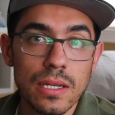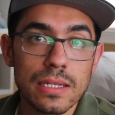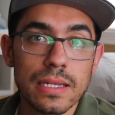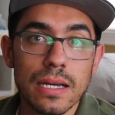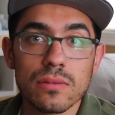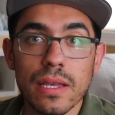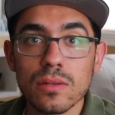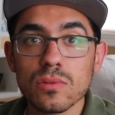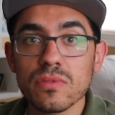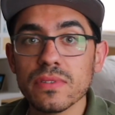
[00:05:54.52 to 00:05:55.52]
Now, the
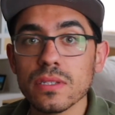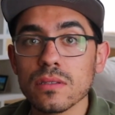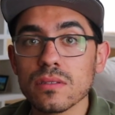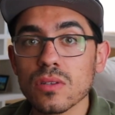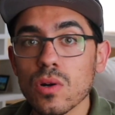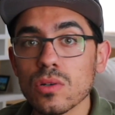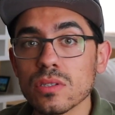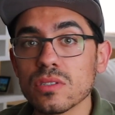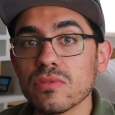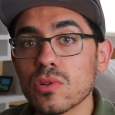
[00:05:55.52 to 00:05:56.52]
annual fee on this card
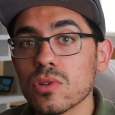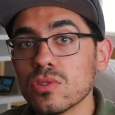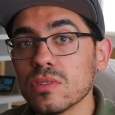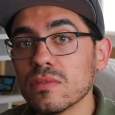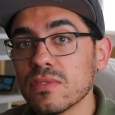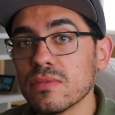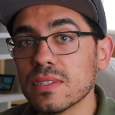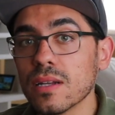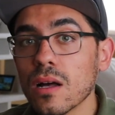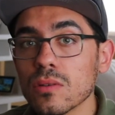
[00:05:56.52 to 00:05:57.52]
is
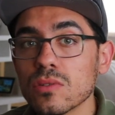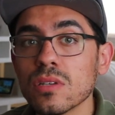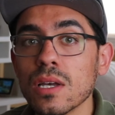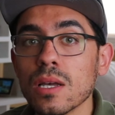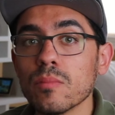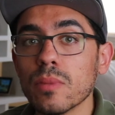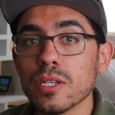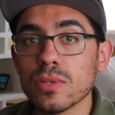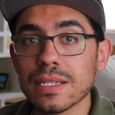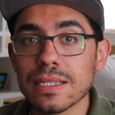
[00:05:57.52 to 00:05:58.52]
$450, but
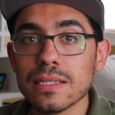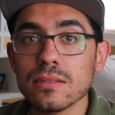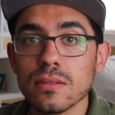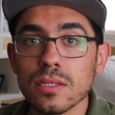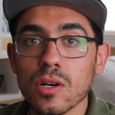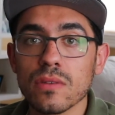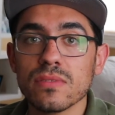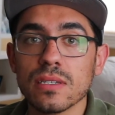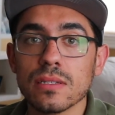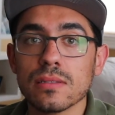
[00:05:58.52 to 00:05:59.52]
you can easily
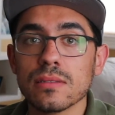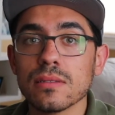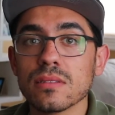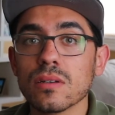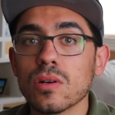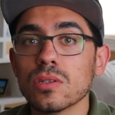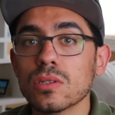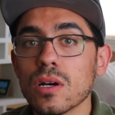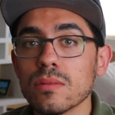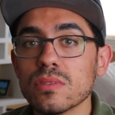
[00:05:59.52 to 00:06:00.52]
offset it since the card
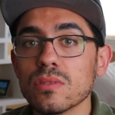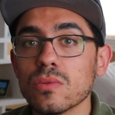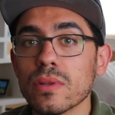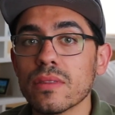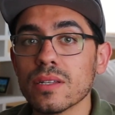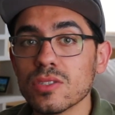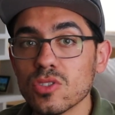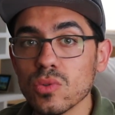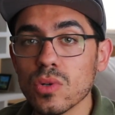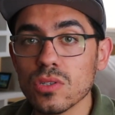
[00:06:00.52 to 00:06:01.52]
comes with
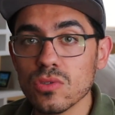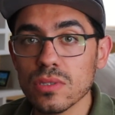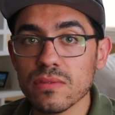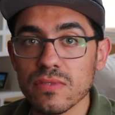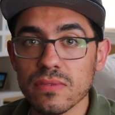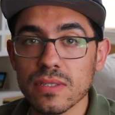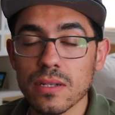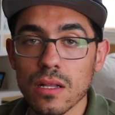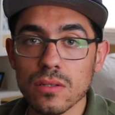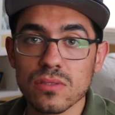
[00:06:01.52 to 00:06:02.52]

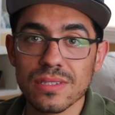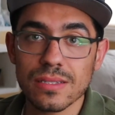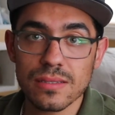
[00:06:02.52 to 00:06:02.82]
$250 in